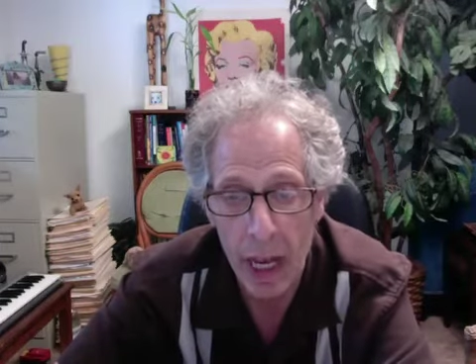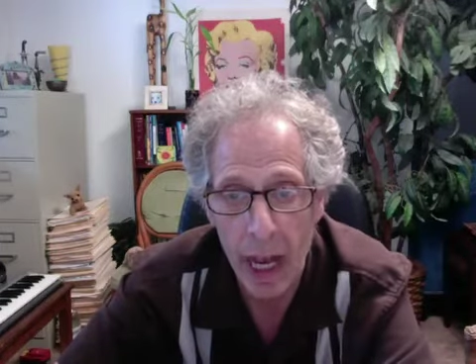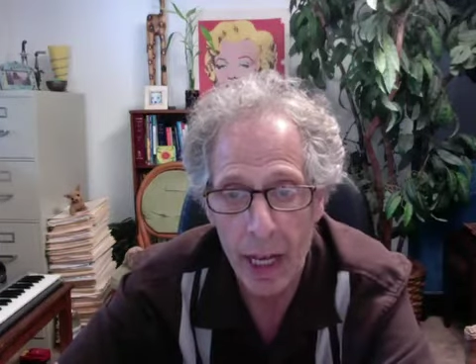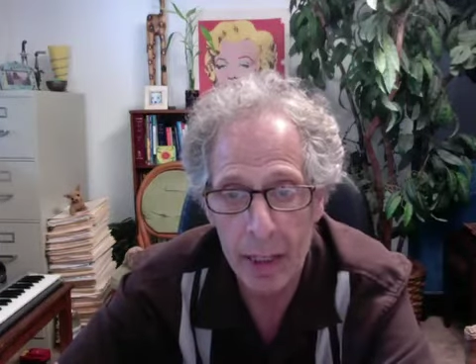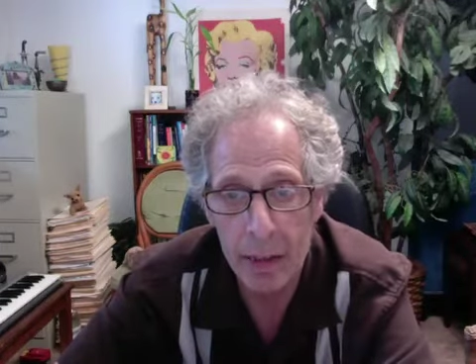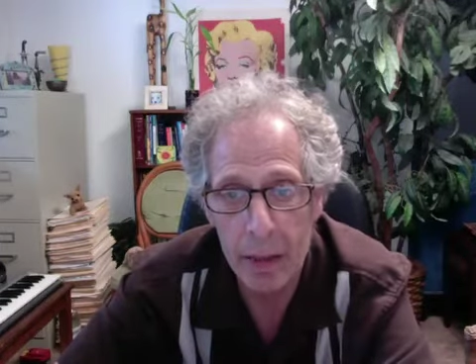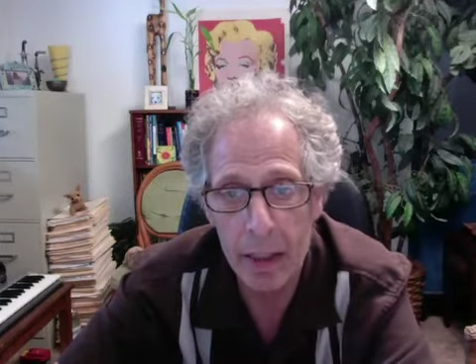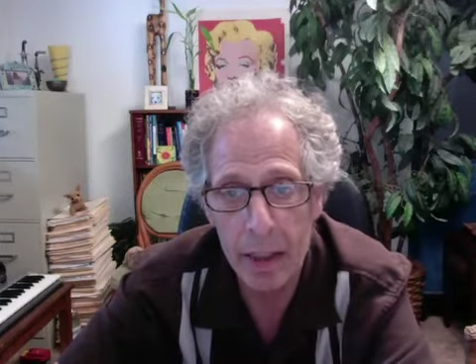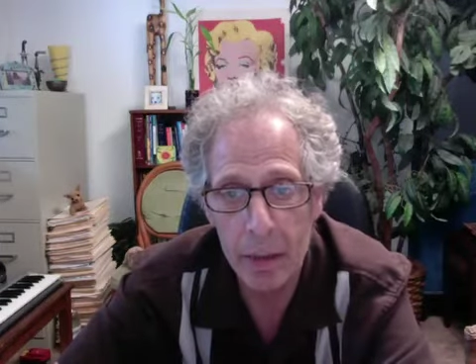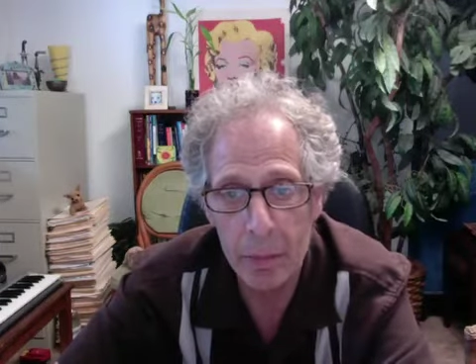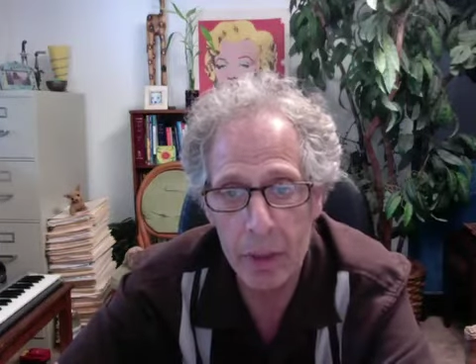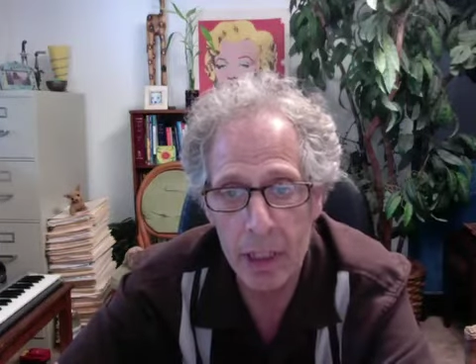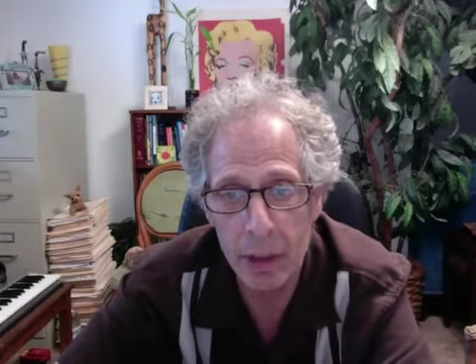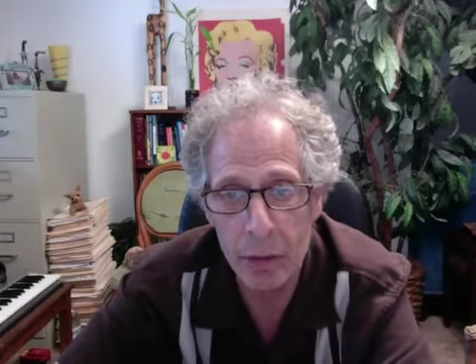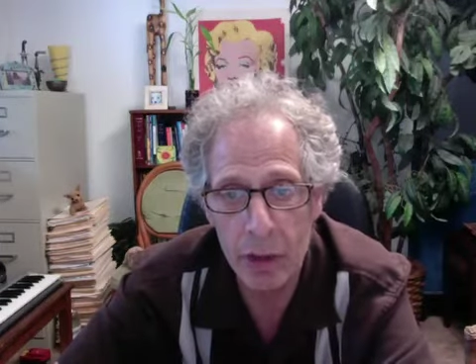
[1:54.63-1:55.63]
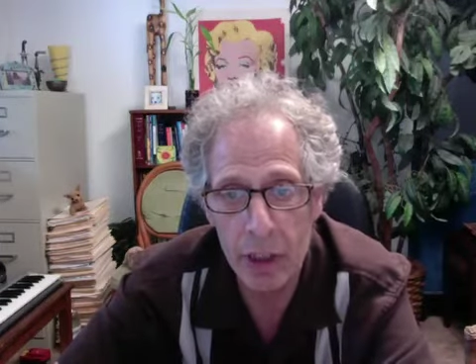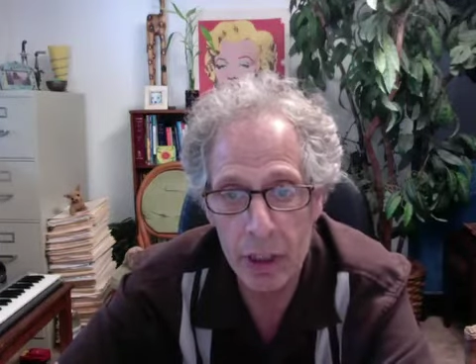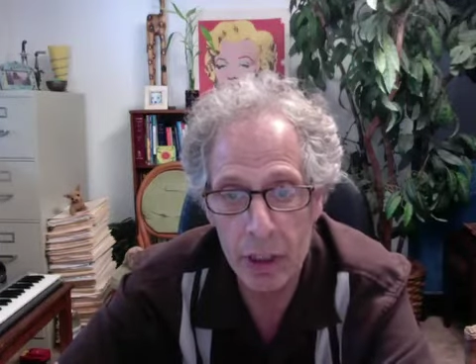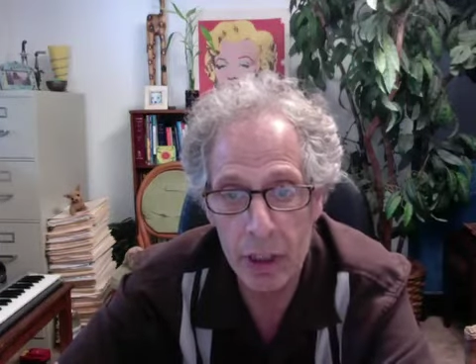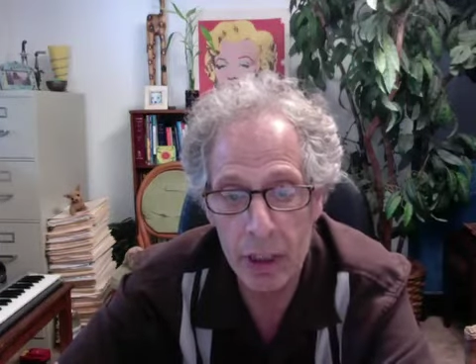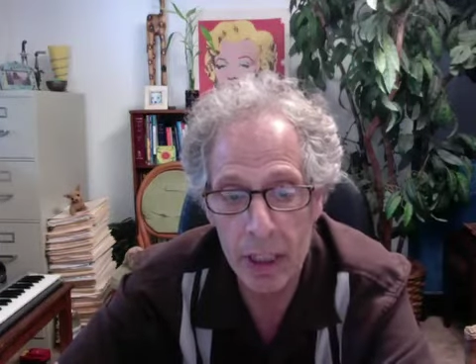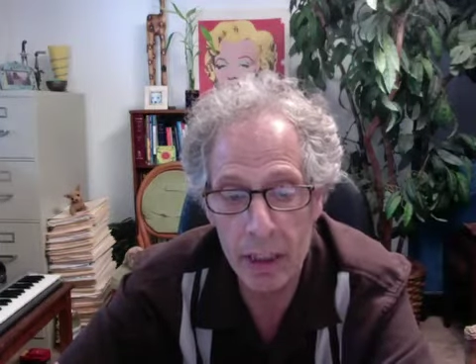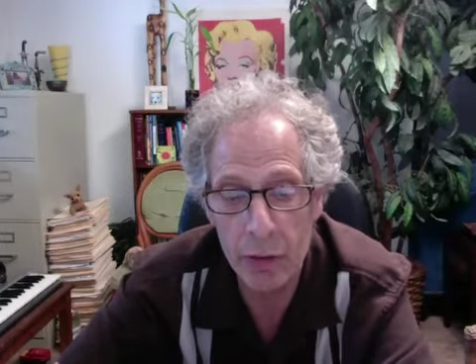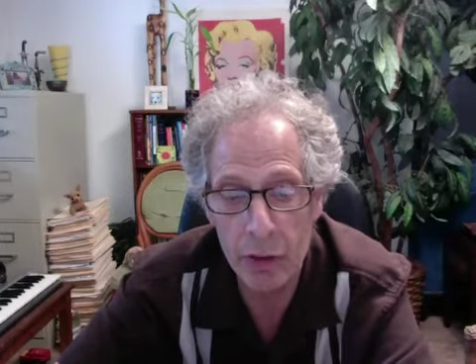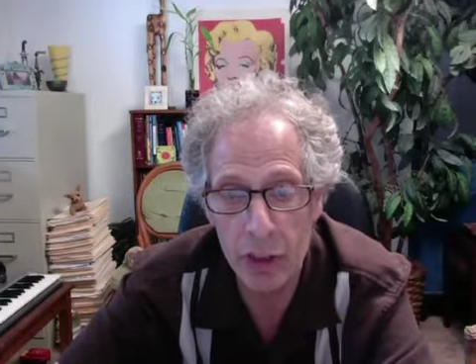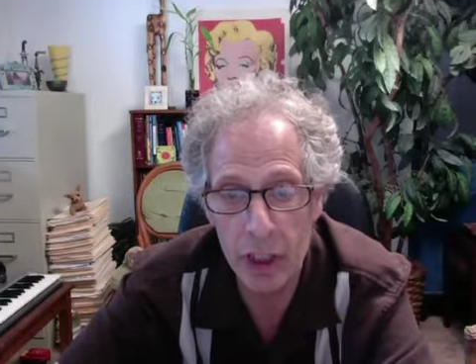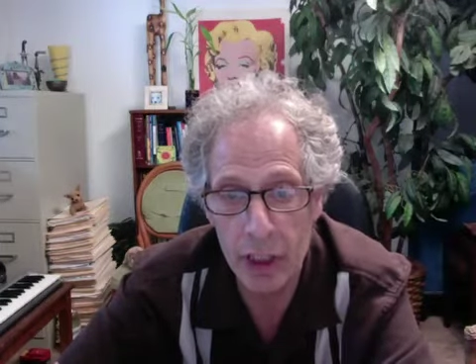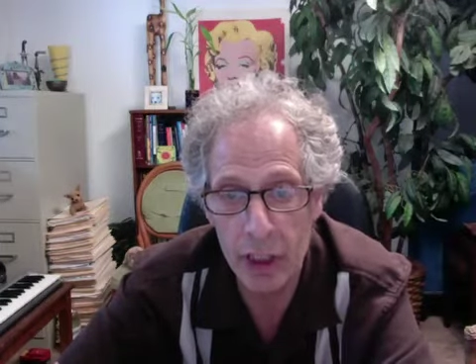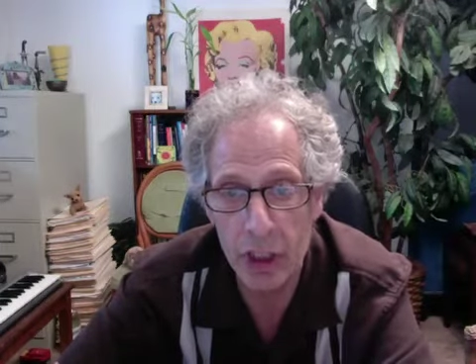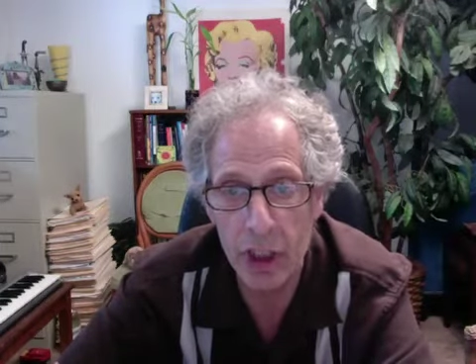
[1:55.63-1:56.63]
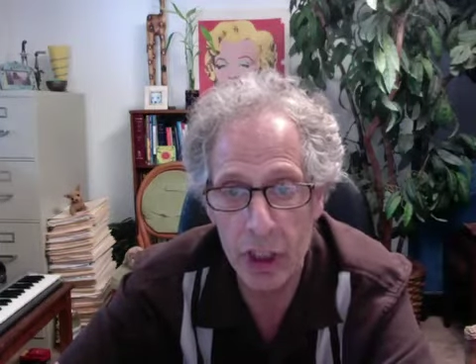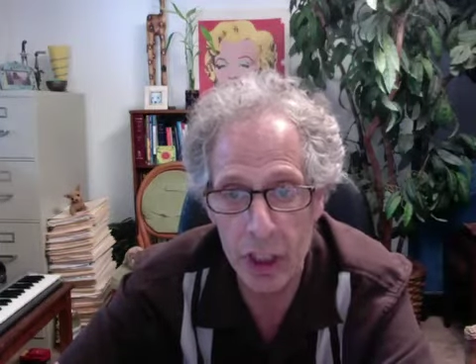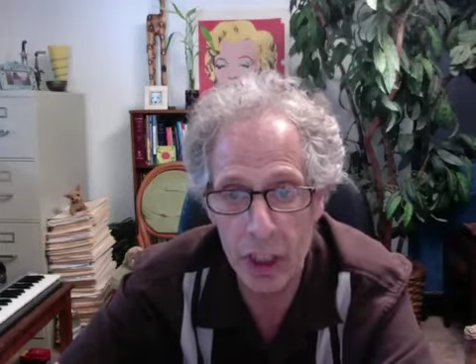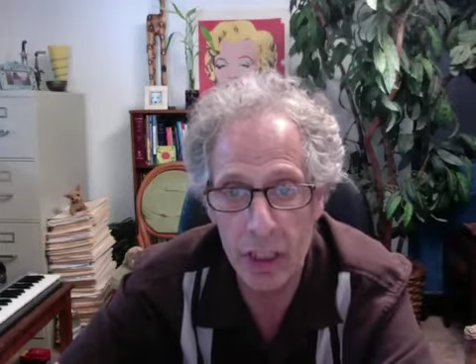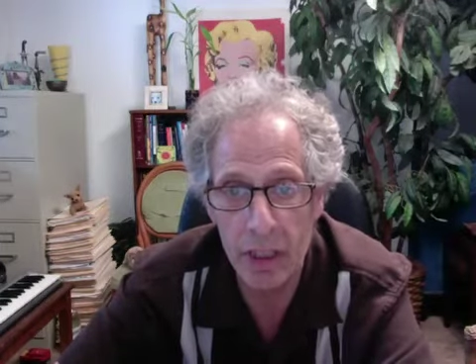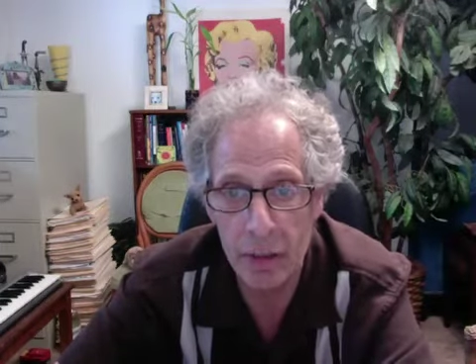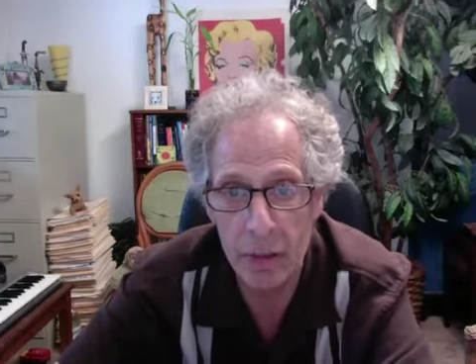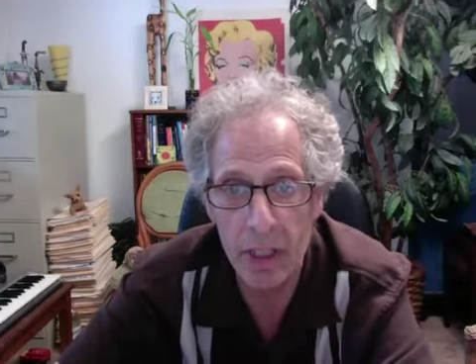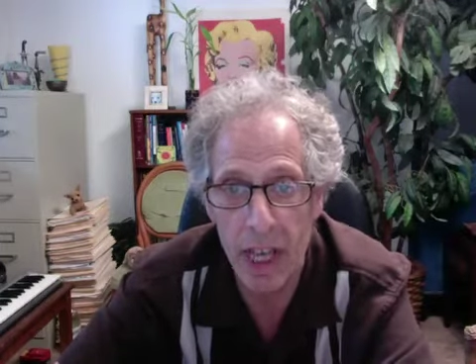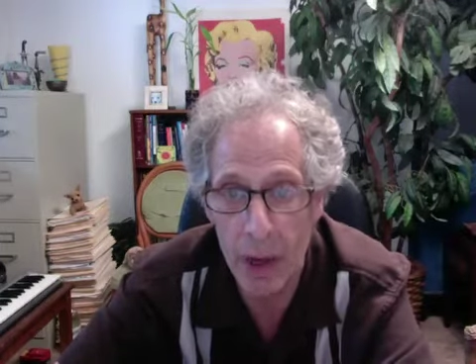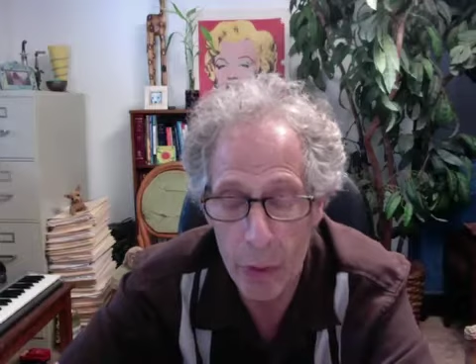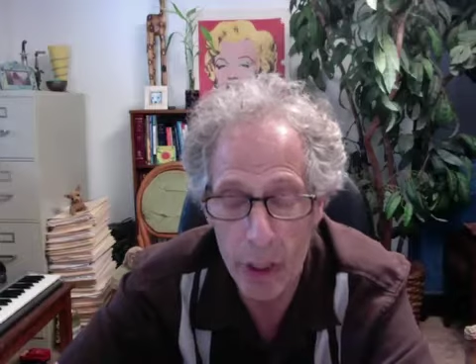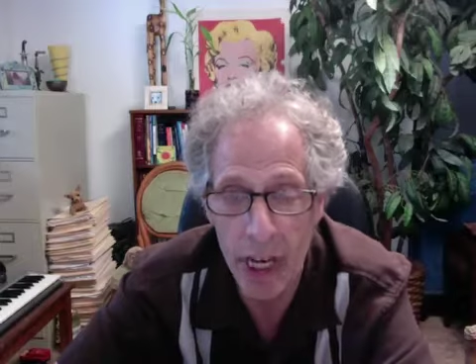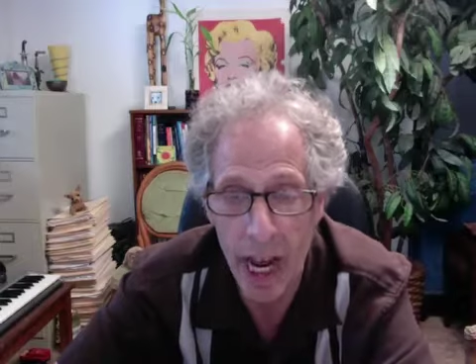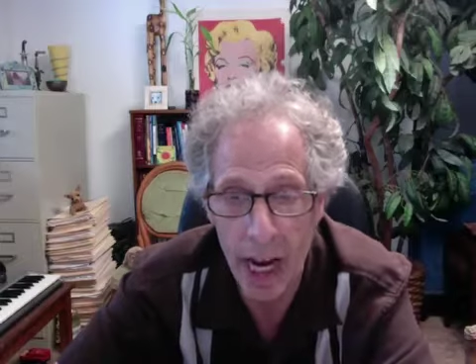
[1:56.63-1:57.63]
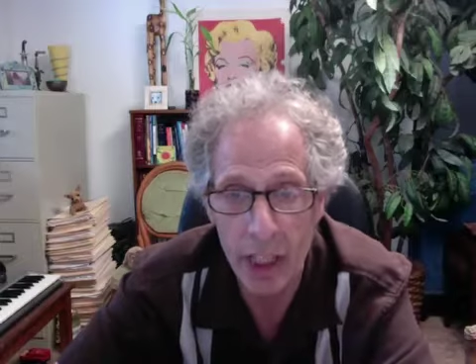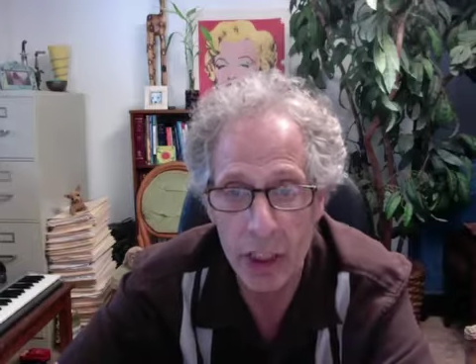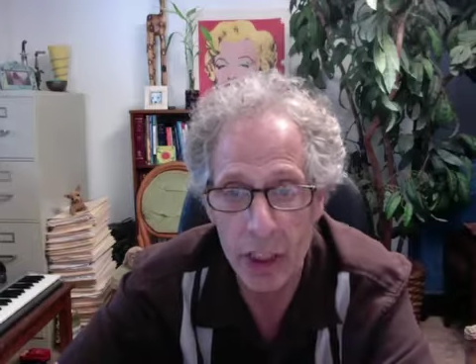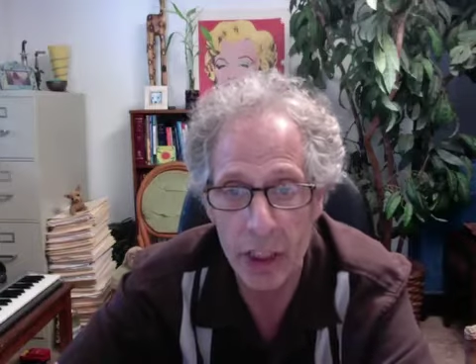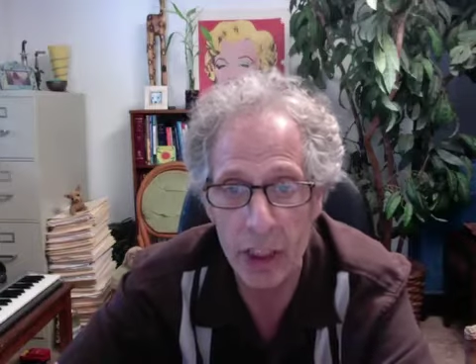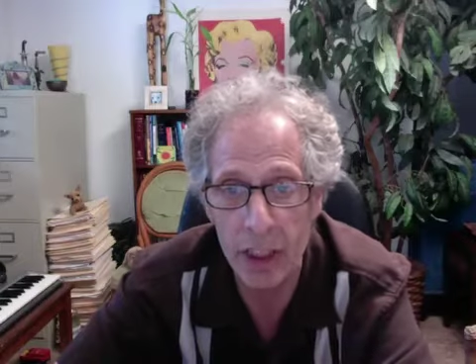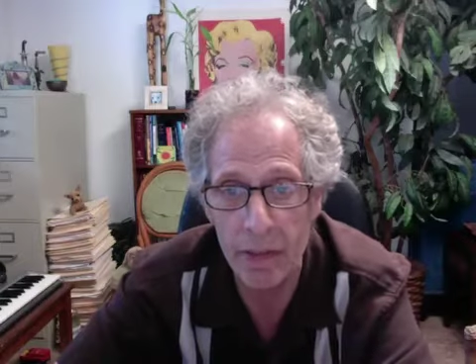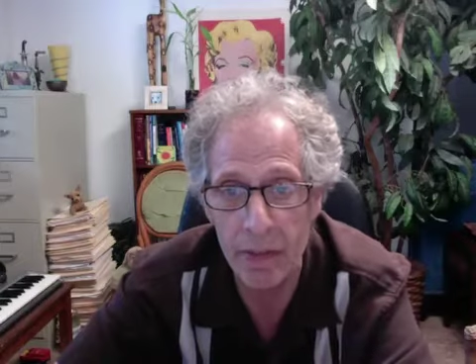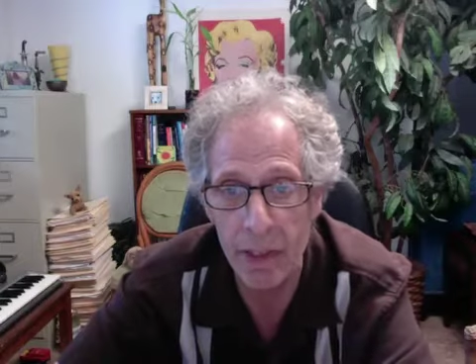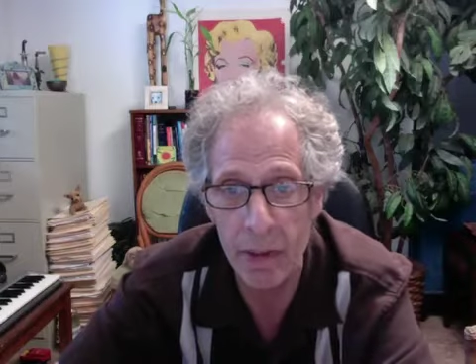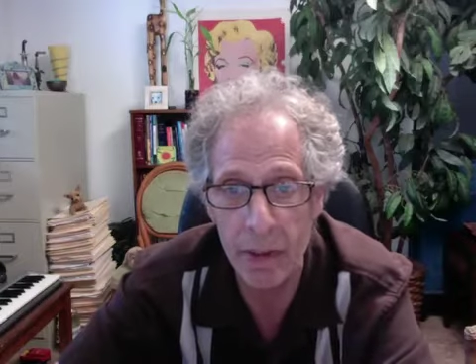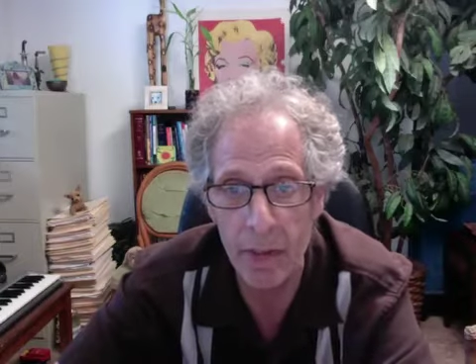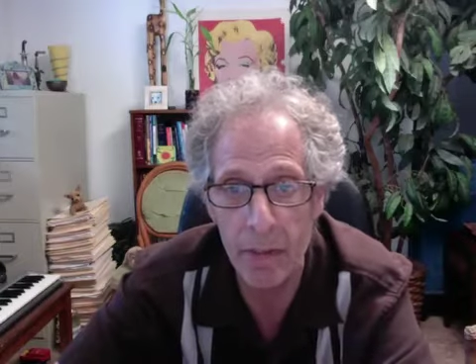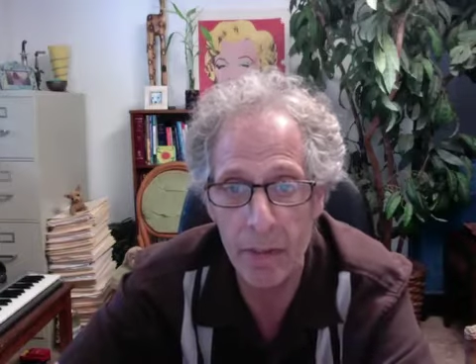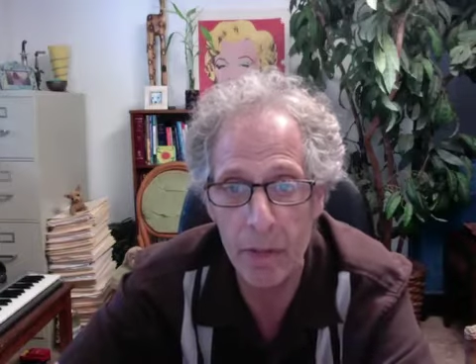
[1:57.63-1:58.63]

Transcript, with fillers: and it'll, it'll be inter interesting to see their reactions if they if